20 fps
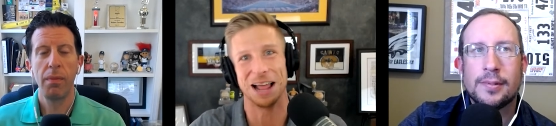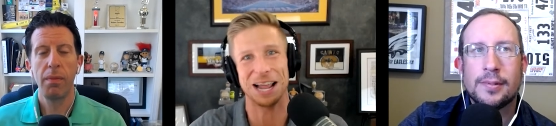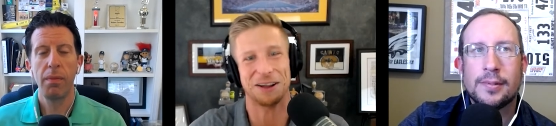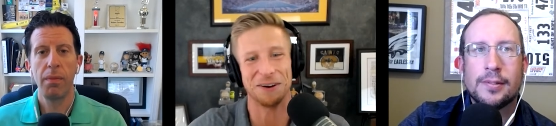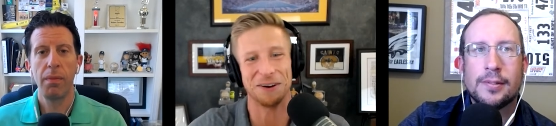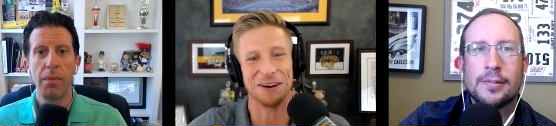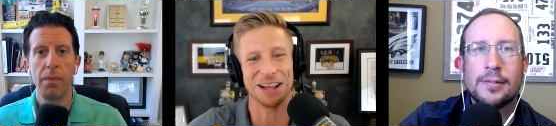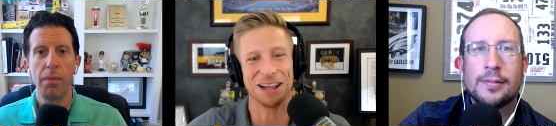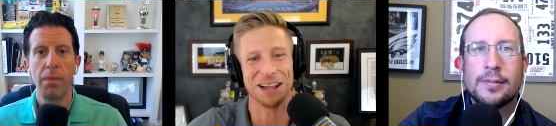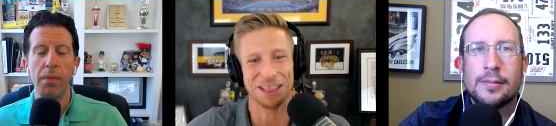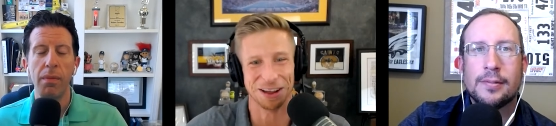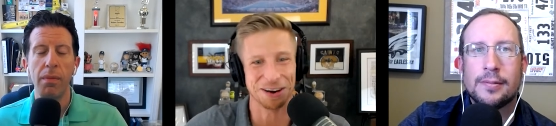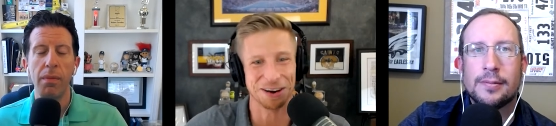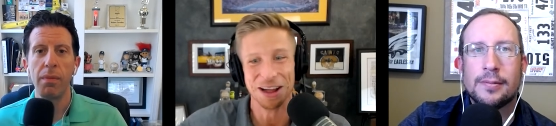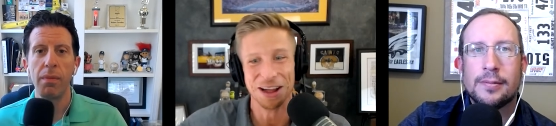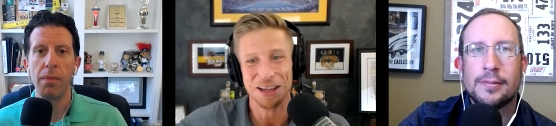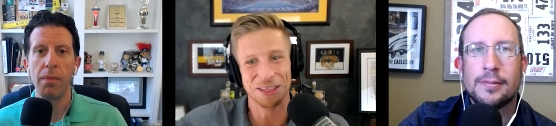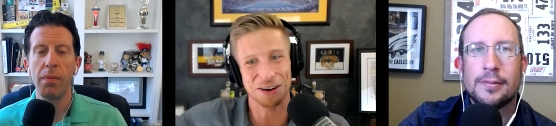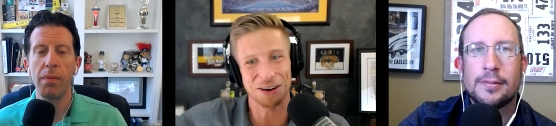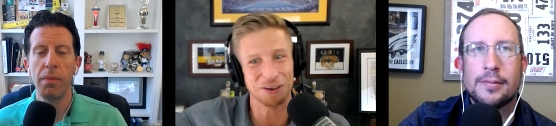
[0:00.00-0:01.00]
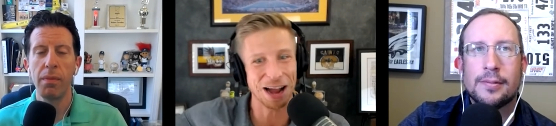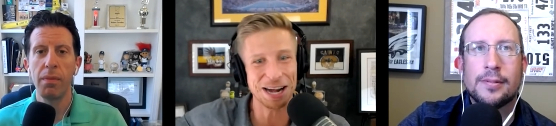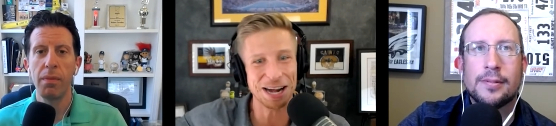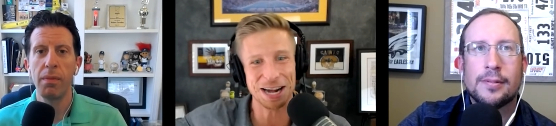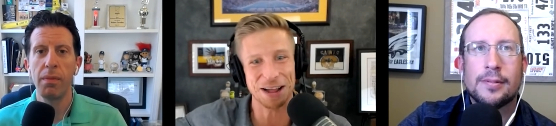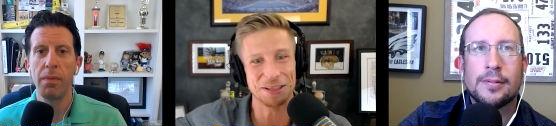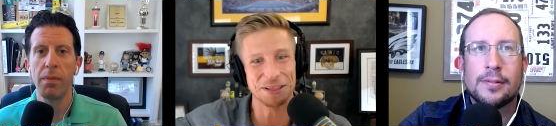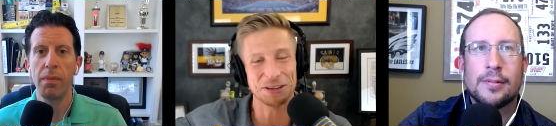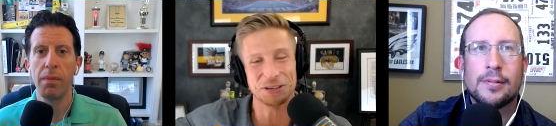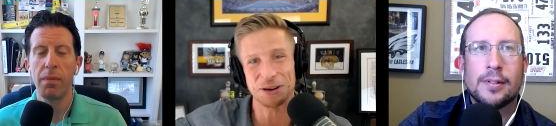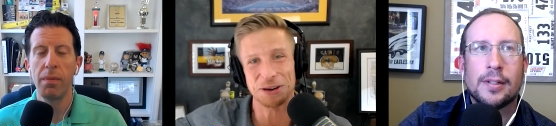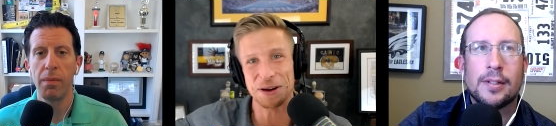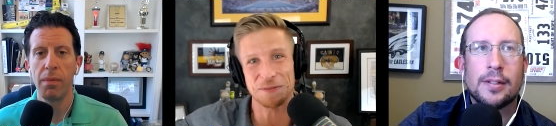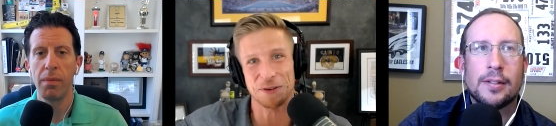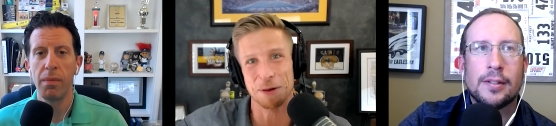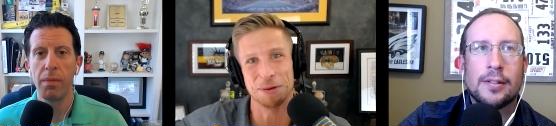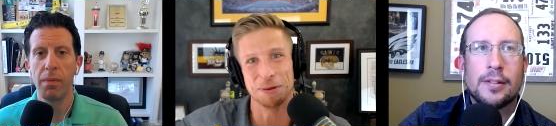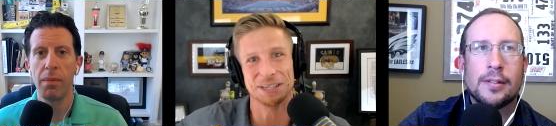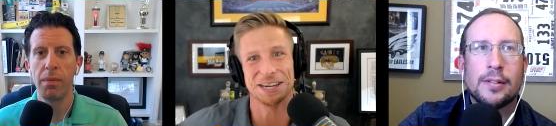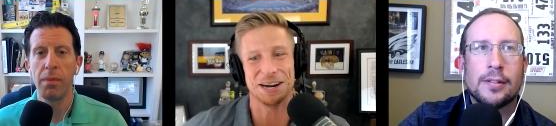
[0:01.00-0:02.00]
Speaker 1: Like they're they're right down the street
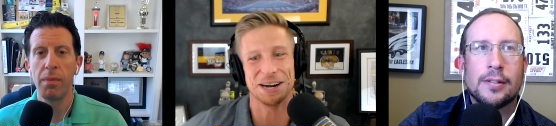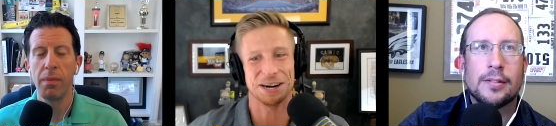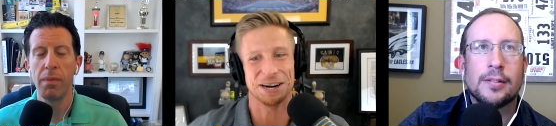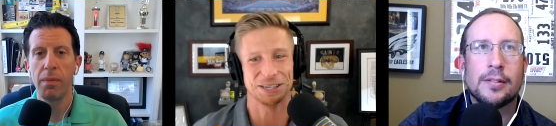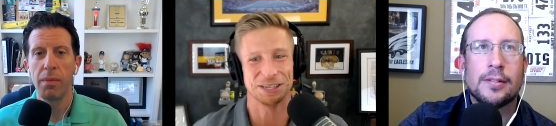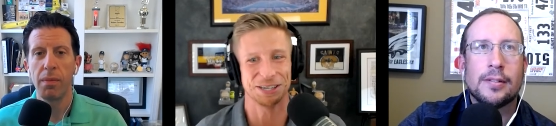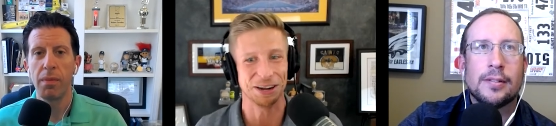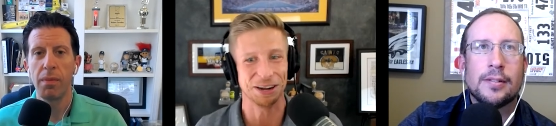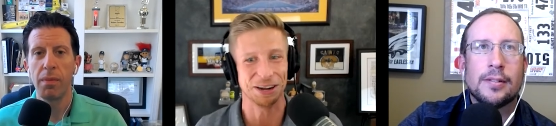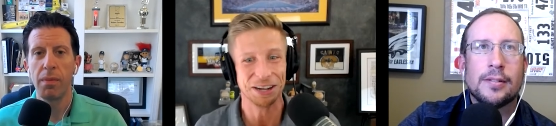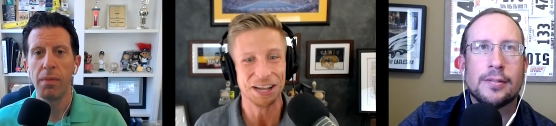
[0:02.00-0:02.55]
from us here, so